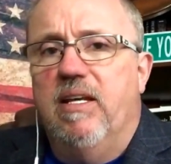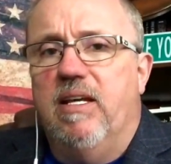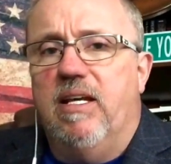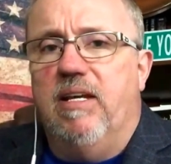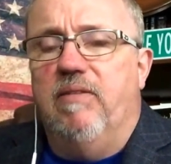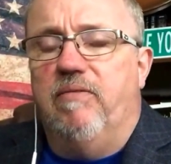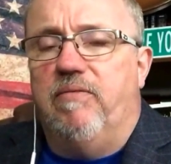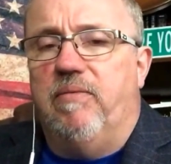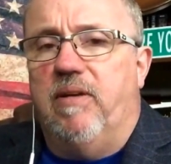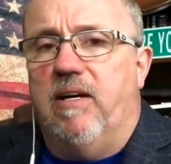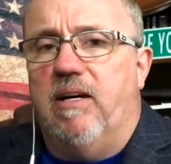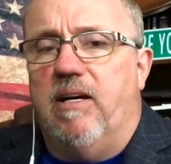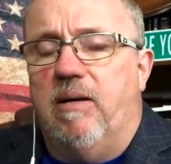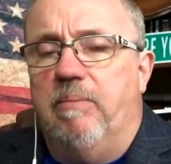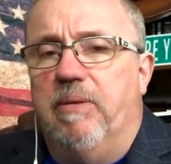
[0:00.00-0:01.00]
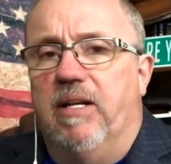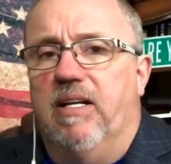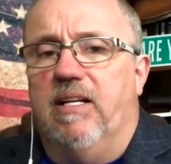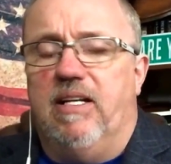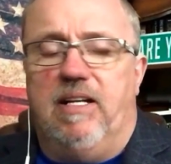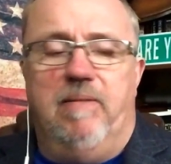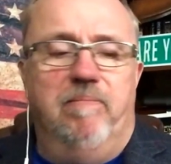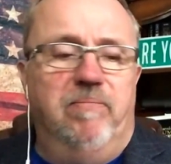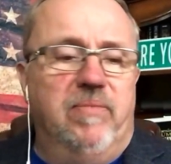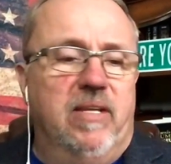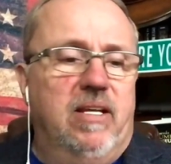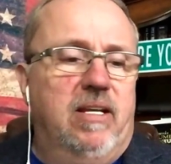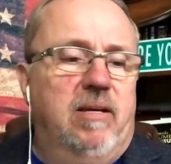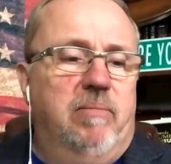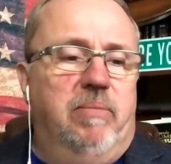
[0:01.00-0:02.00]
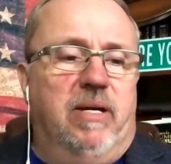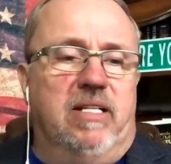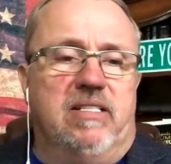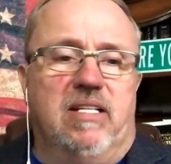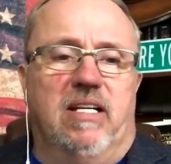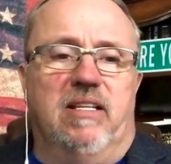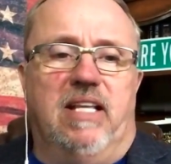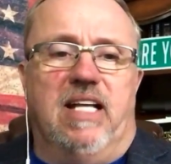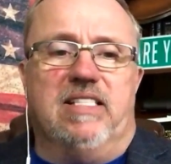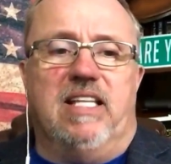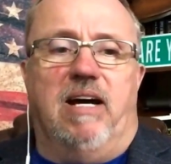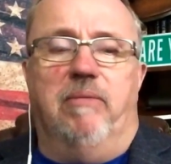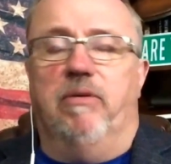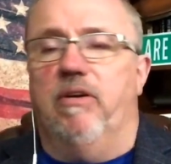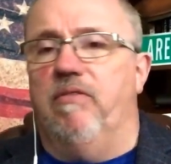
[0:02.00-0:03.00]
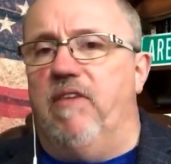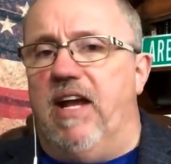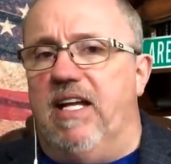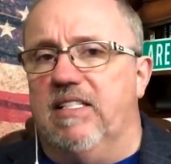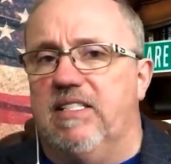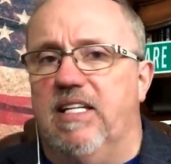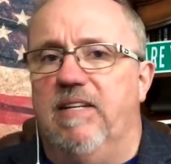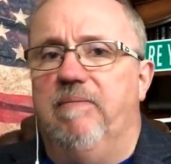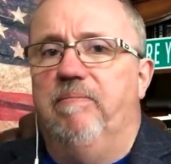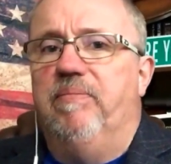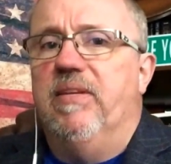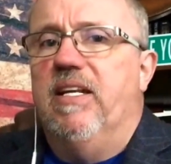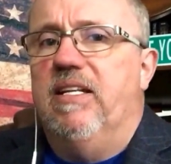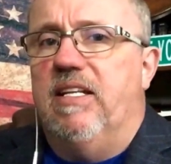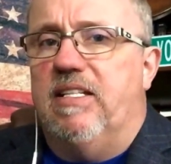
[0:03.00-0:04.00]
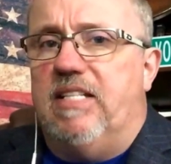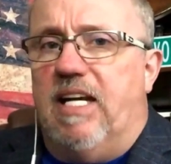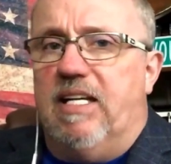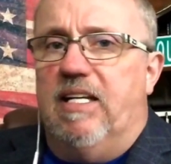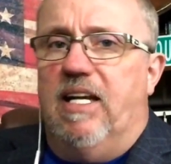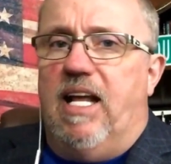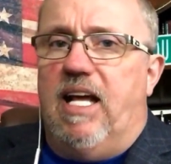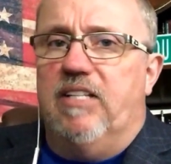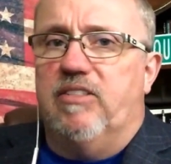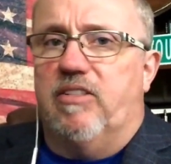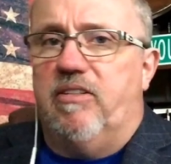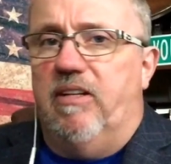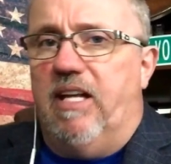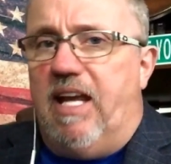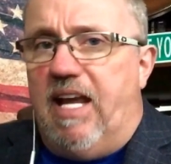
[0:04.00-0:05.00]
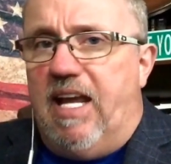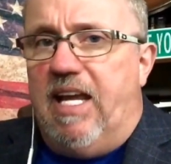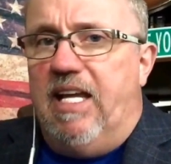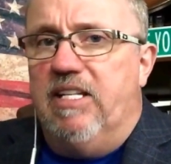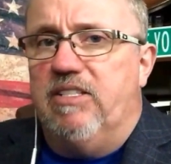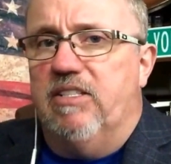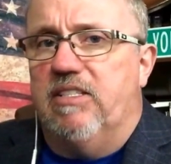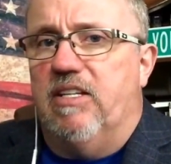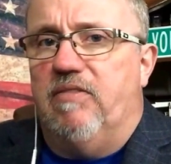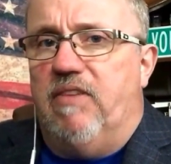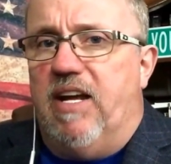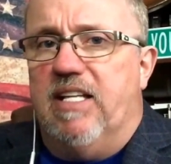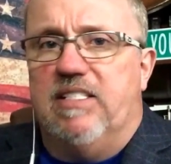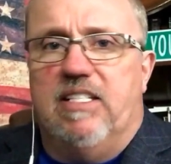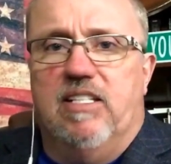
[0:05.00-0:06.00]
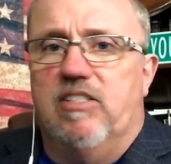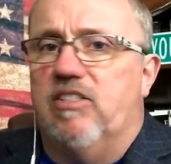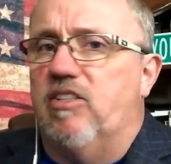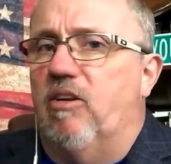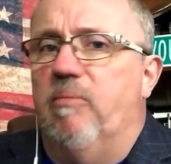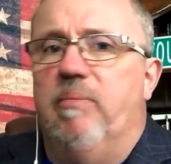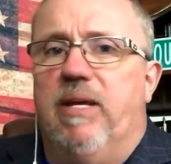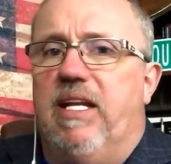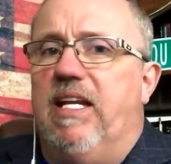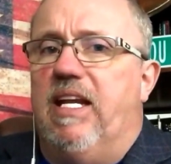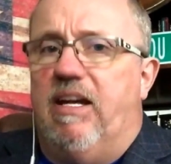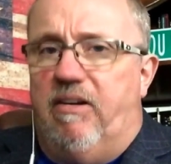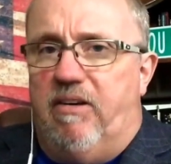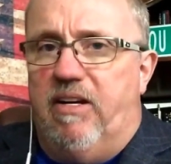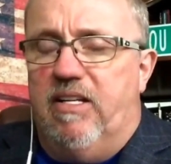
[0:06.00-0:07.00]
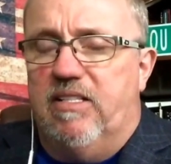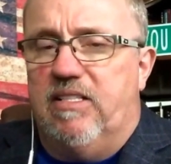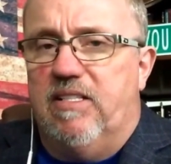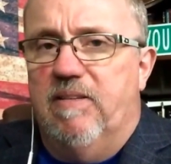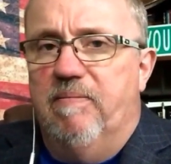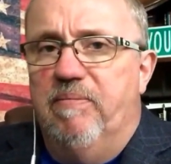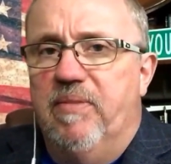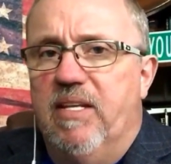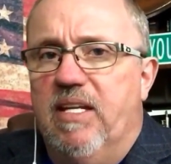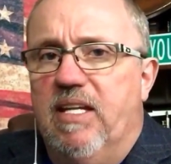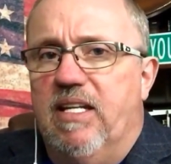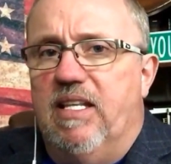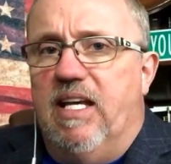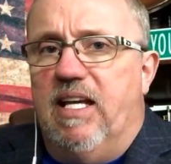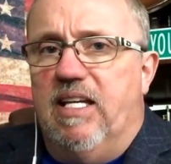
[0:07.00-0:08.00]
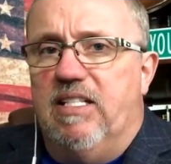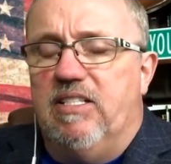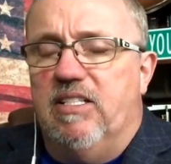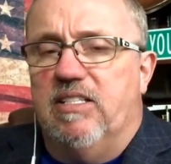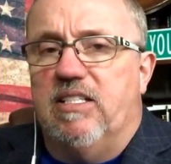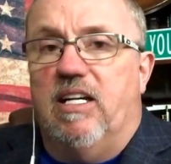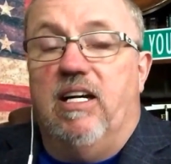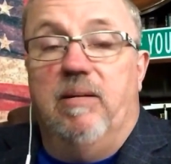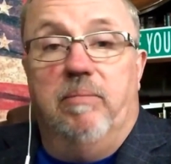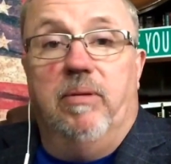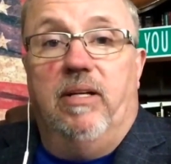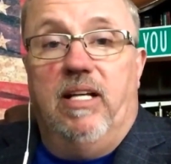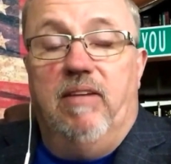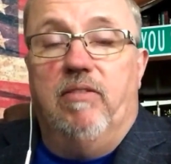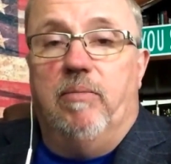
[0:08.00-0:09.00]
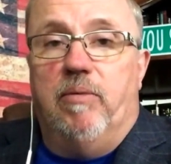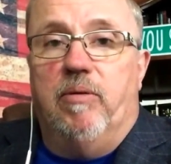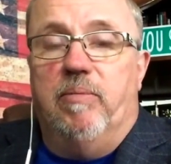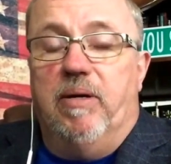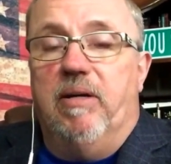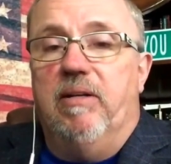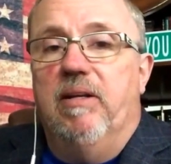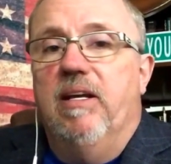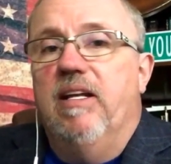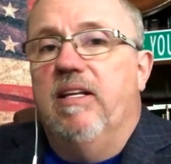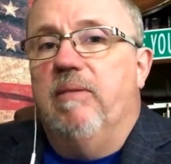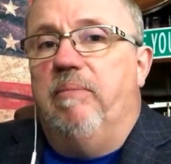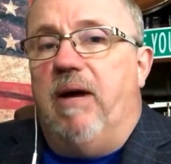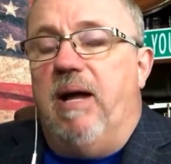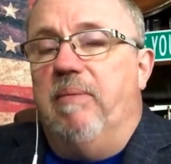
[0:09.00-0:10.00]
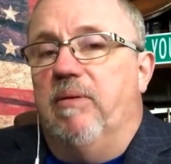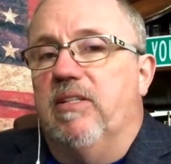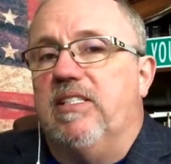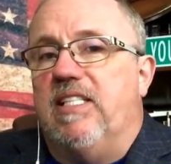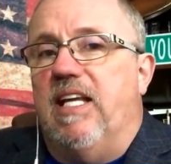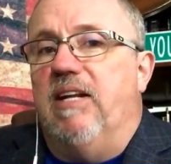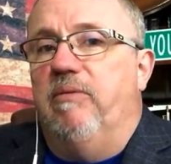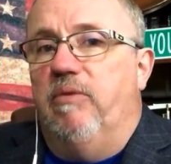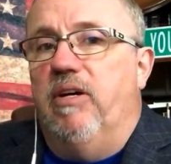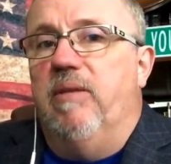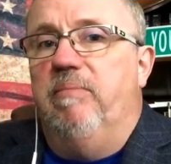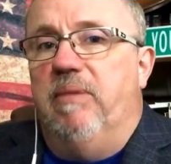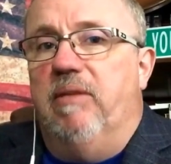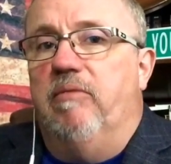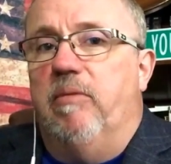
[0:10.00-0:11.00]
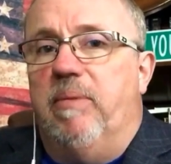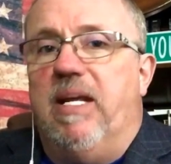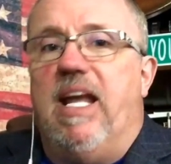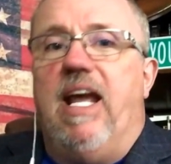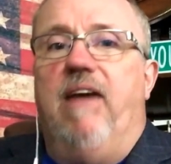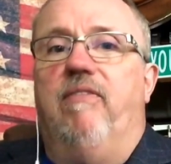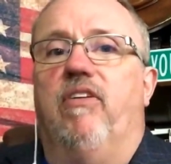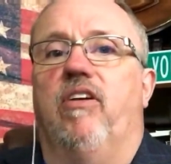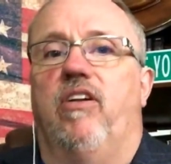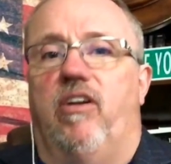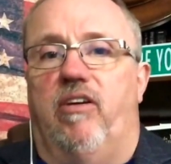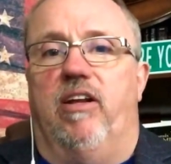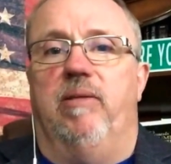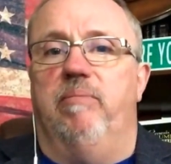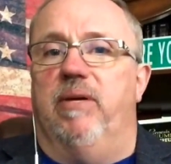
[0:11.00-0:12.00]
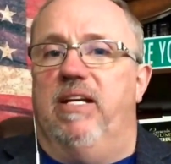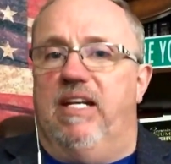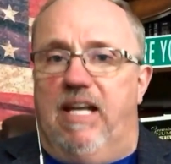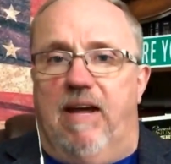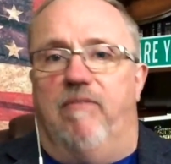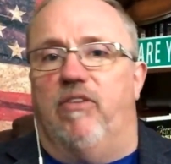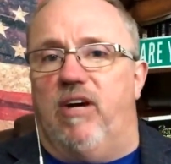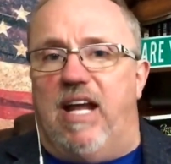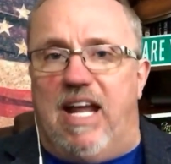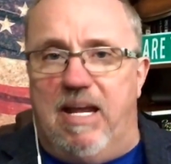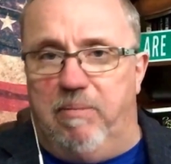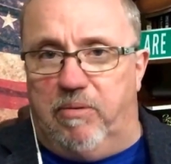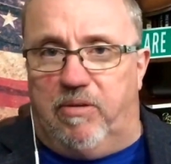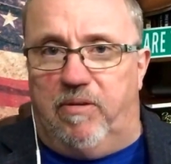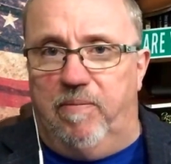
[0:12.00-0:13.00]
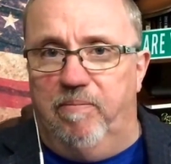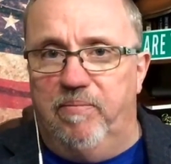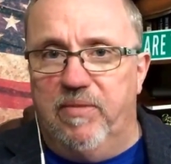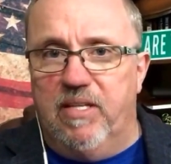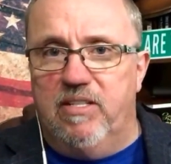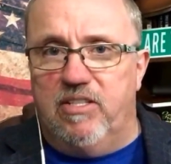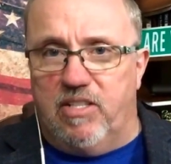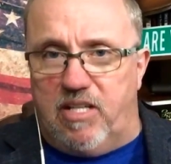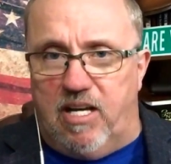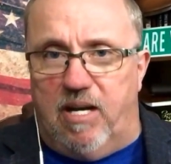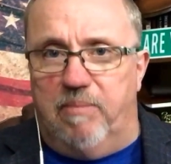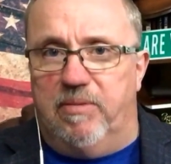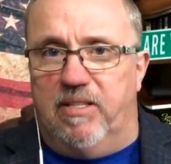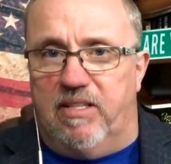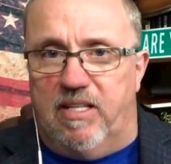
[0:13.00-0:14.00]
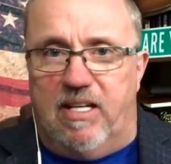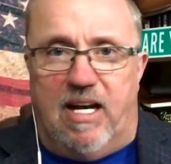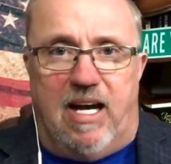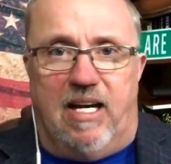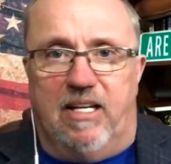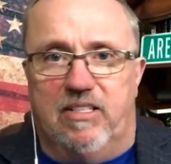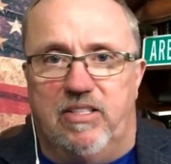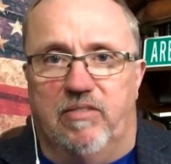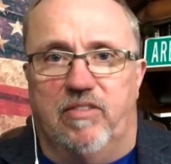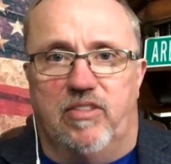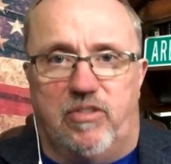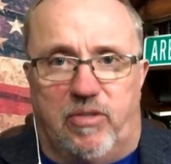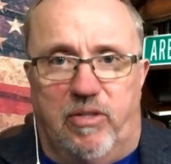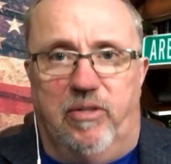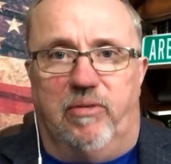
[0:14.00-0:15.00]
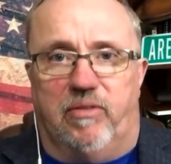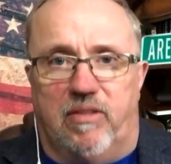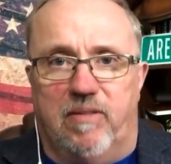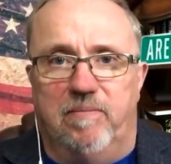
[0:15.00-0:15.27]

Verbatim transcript: in, uh, ability. But uh, that's how we're advancing. The technological age has advanced in so many areas that it's just unbelievable. But the Bible said it would. Men would be ever learning, but never able to come to the knowledge of the truth.